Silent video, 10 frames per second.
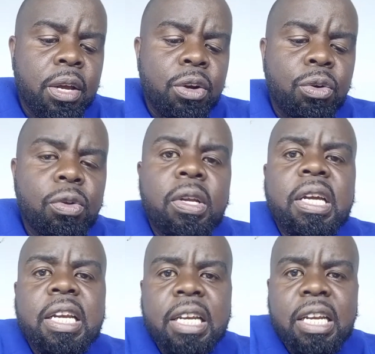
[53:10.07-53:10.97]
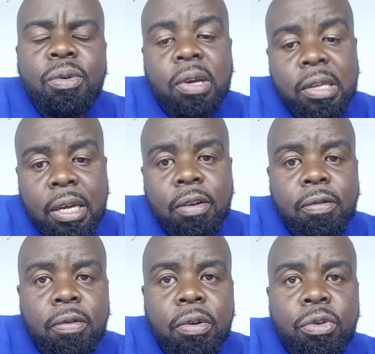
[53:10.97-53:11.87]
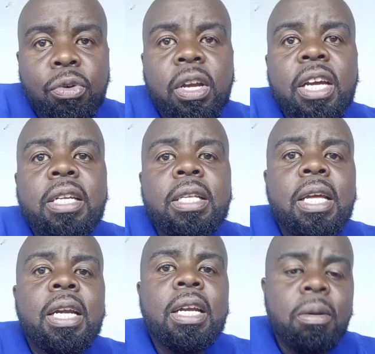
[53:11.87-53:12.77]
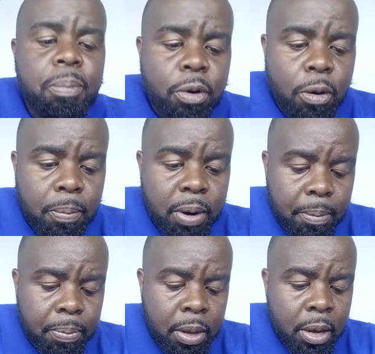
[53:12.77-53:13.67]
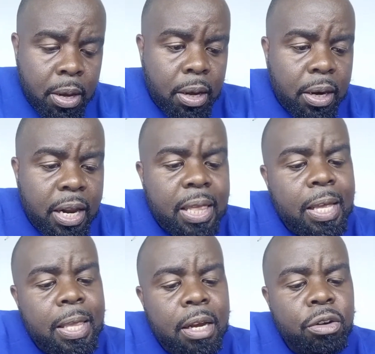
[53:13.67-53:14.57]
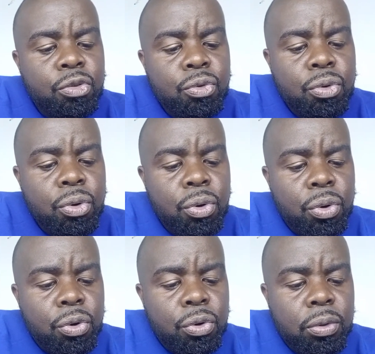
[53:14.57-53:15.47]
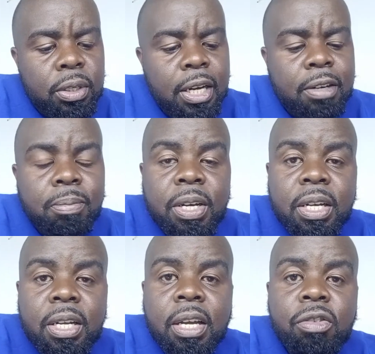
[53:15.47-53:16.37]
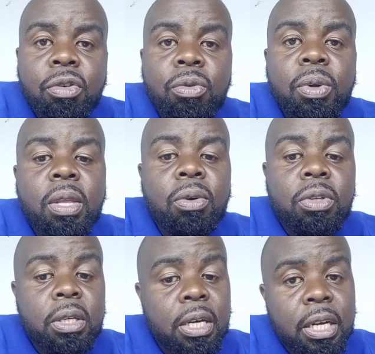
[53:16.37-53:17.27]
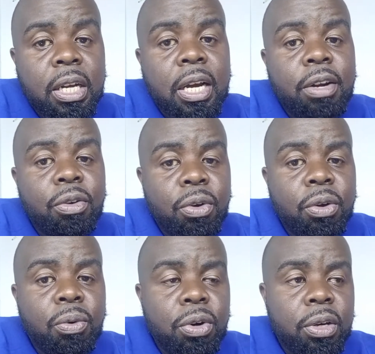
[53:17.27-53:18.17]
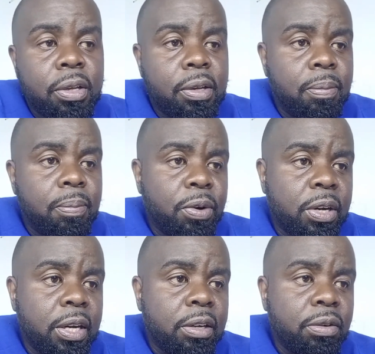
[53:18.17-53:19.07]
to screen yourself to get the real problem, rather than to start medication without screening and knowing what is important.